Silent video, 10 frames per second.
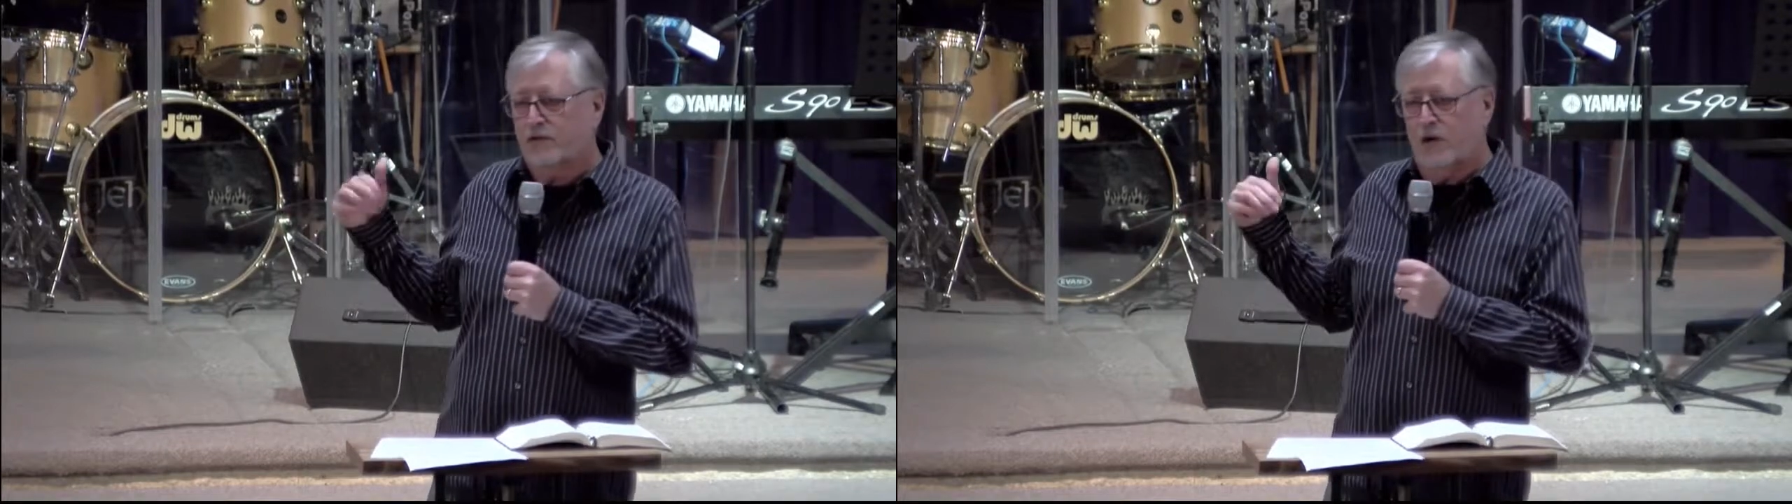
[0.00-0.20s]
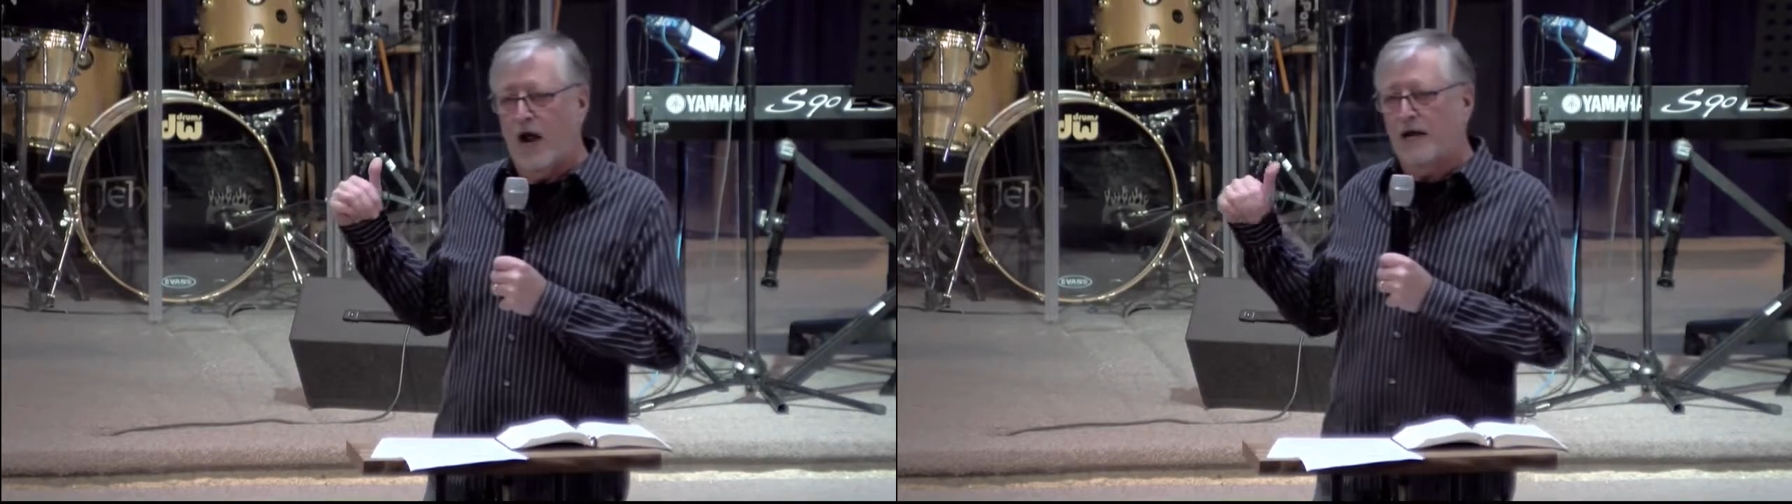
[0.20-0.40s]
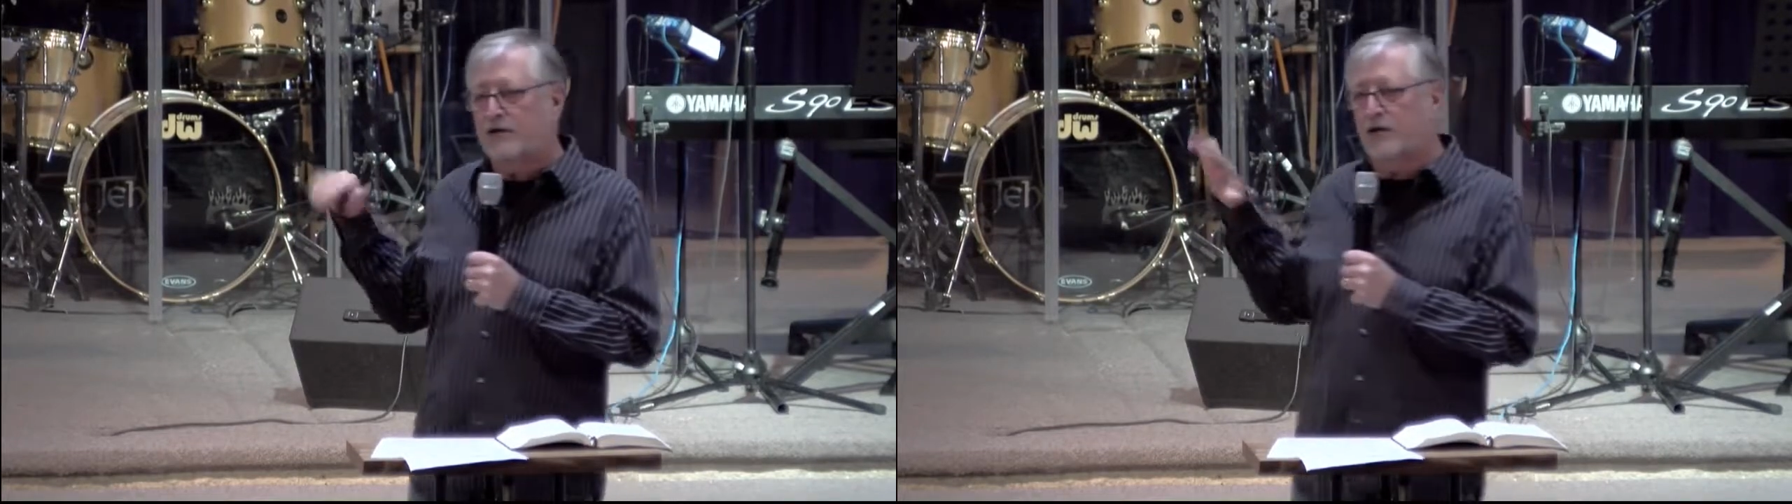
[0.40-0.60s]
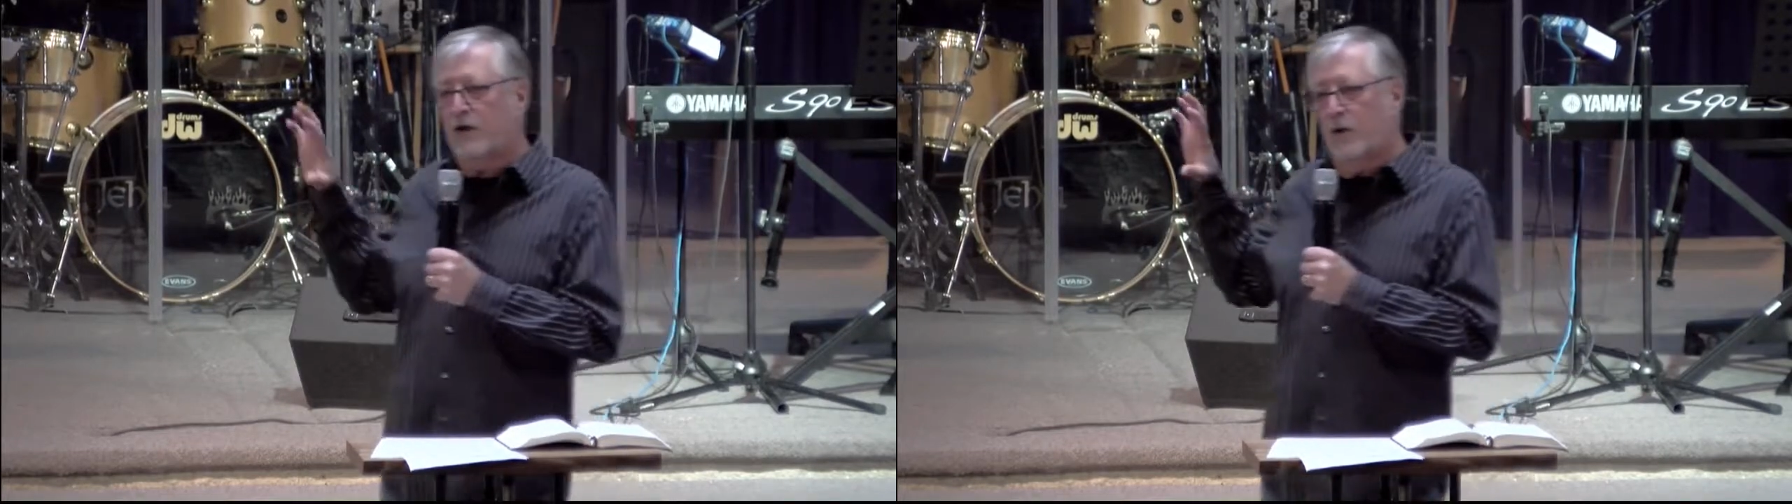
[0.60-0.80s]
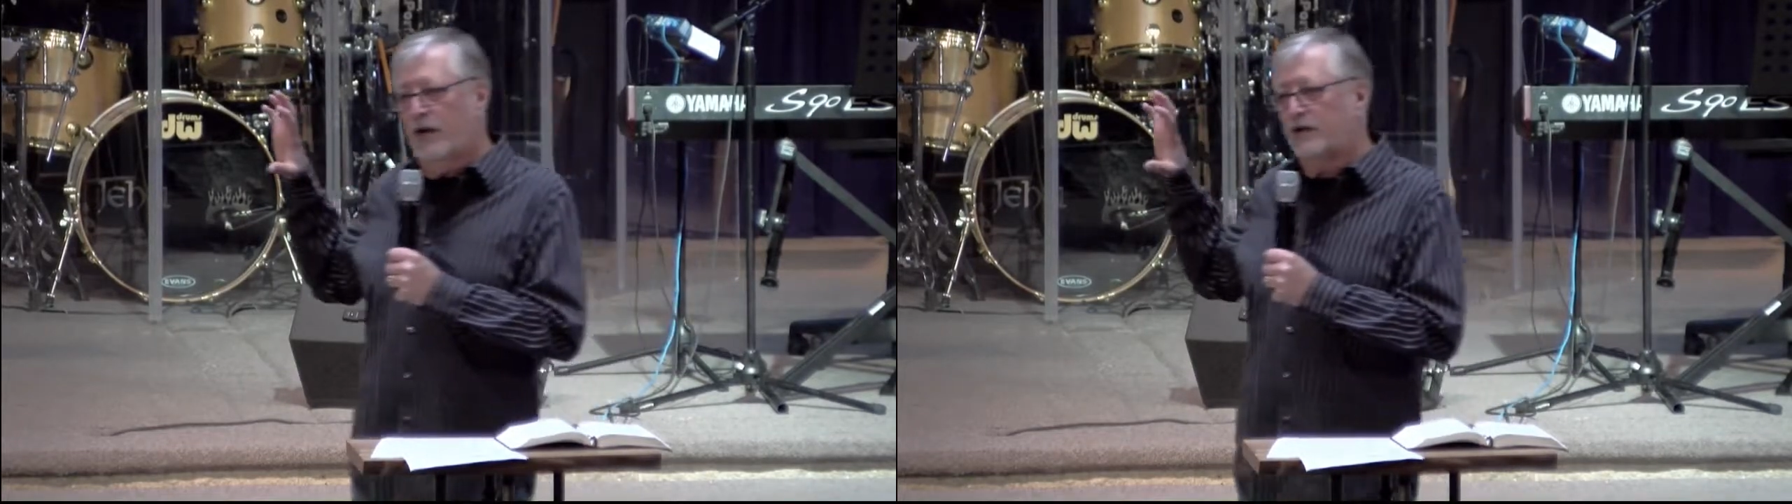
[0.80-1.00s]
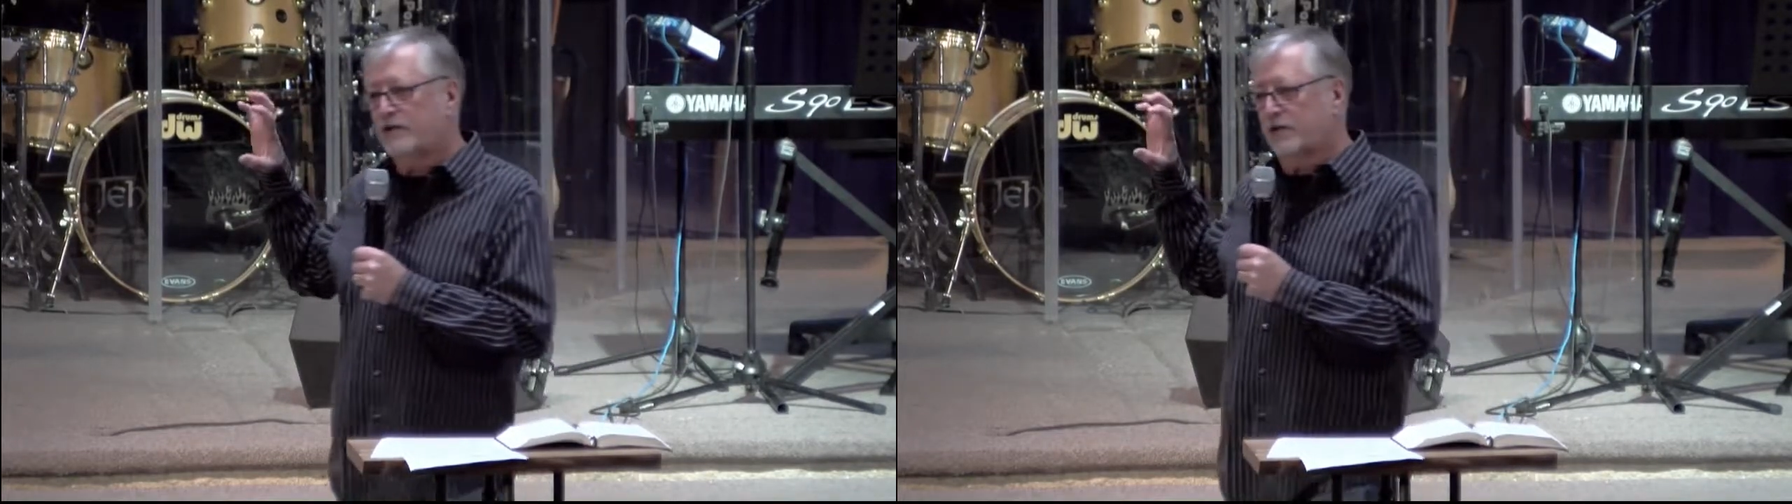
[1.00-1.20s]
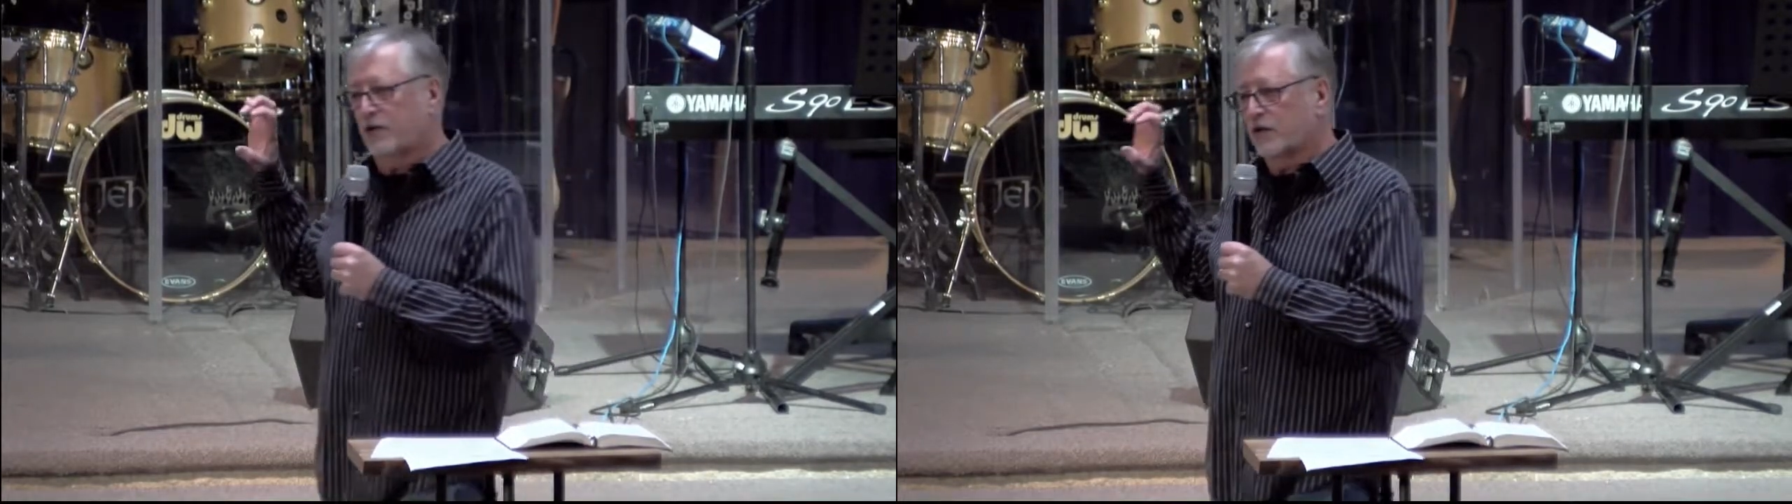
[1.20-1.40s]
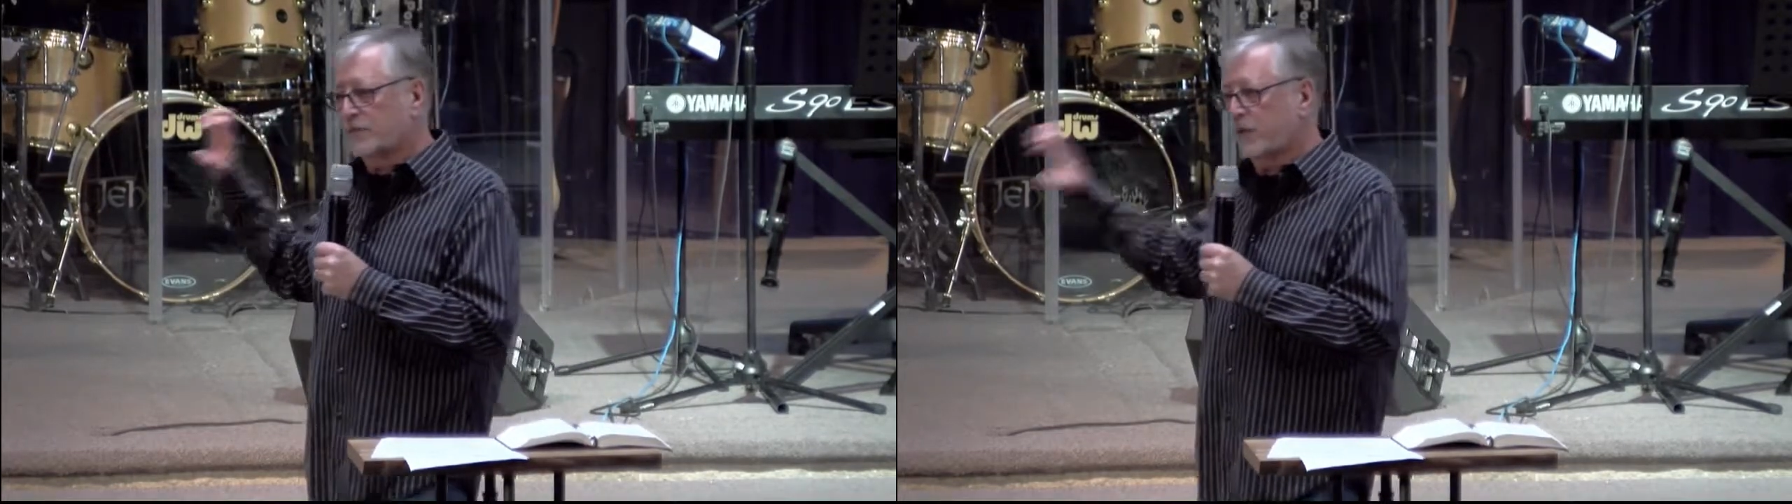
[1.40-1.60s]
Trying to go
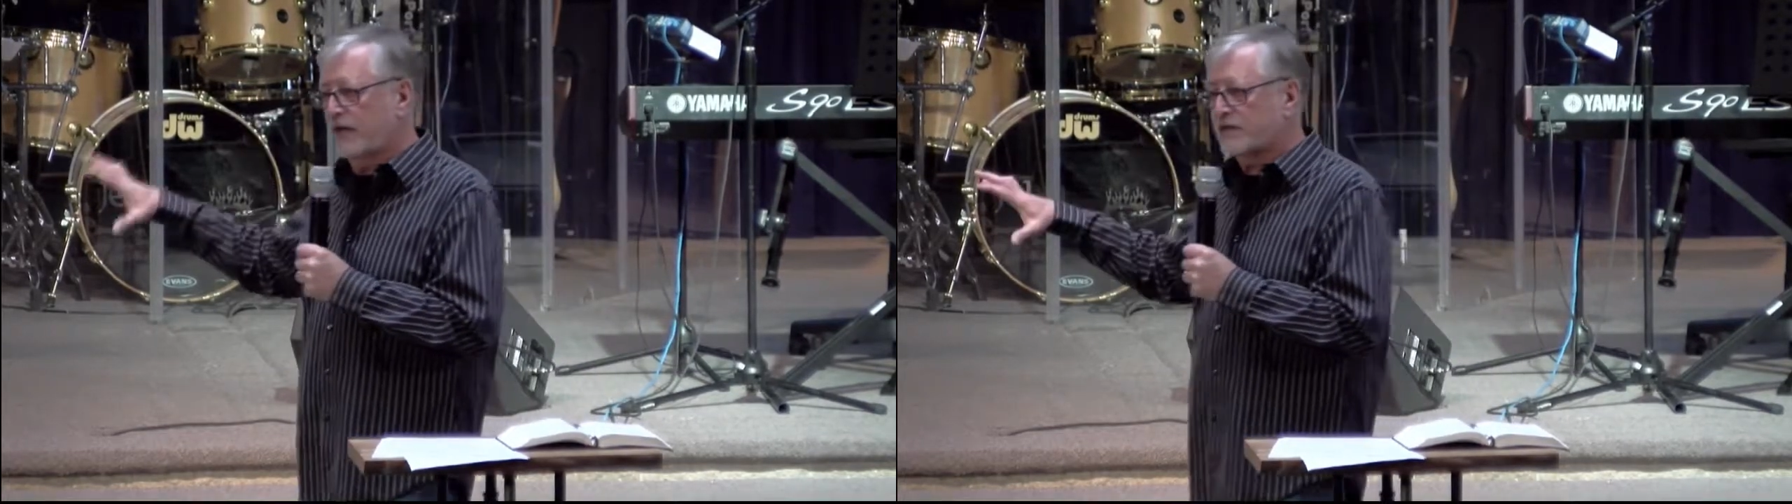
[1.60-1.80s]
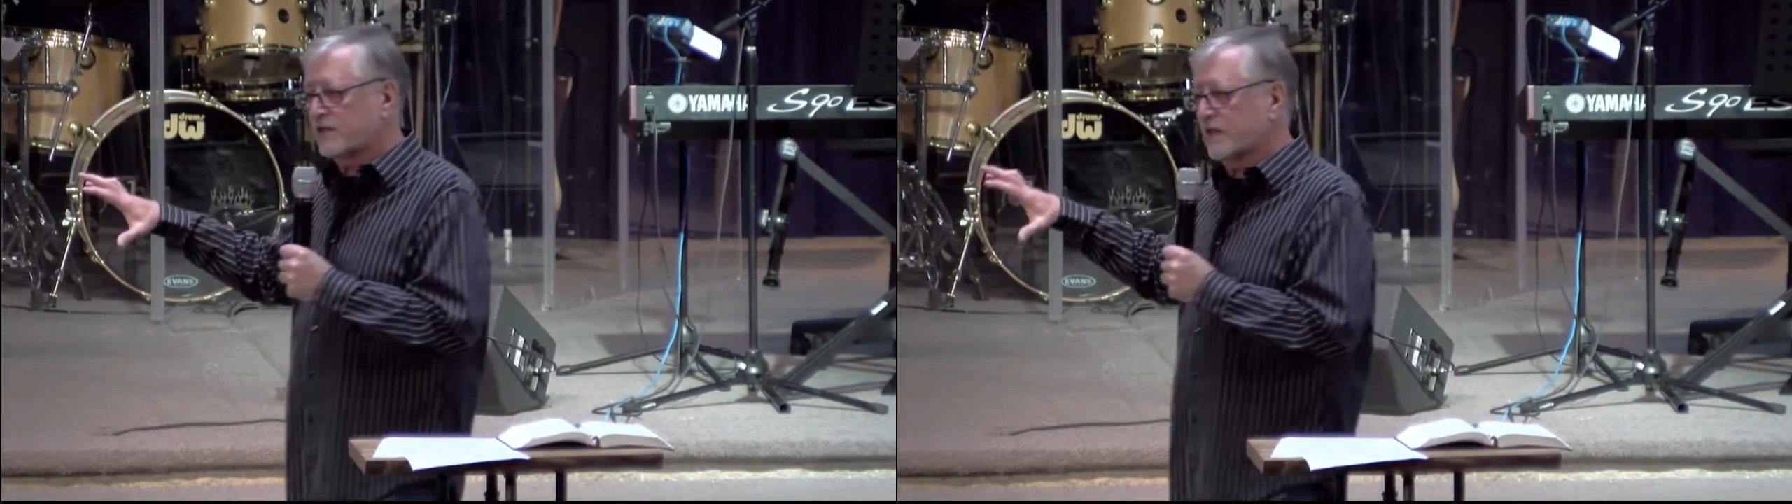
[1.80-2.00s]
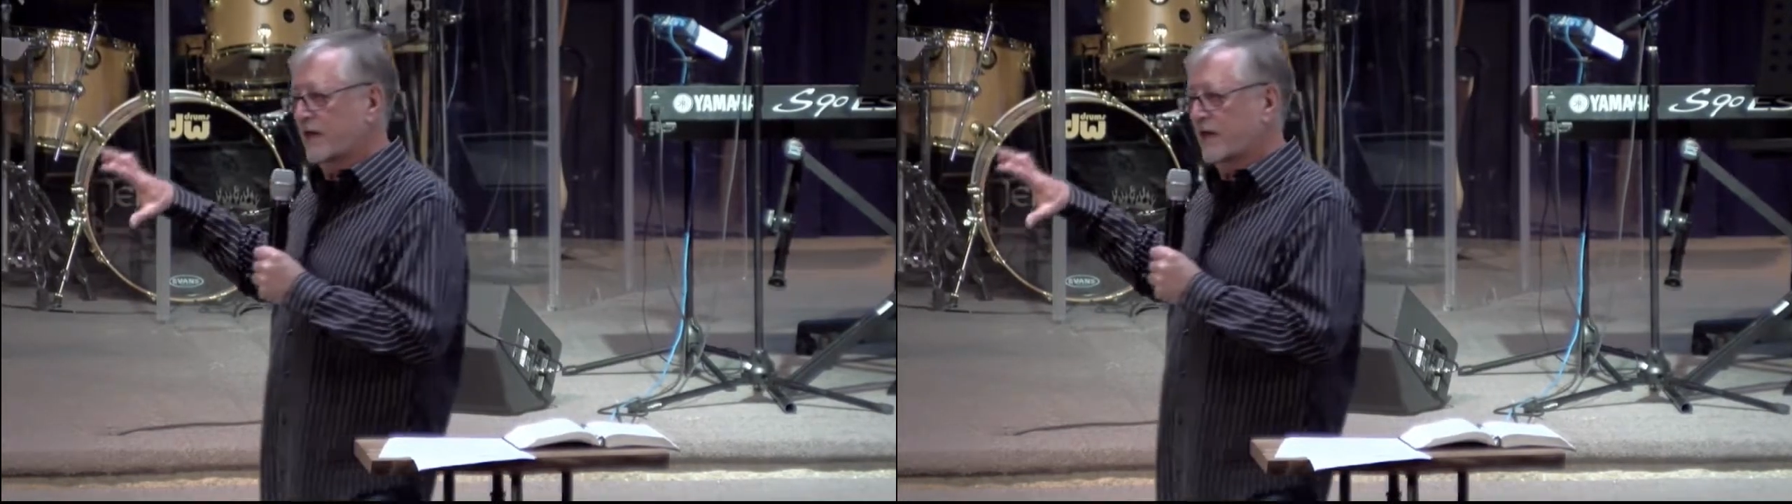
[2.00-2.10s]
into those places,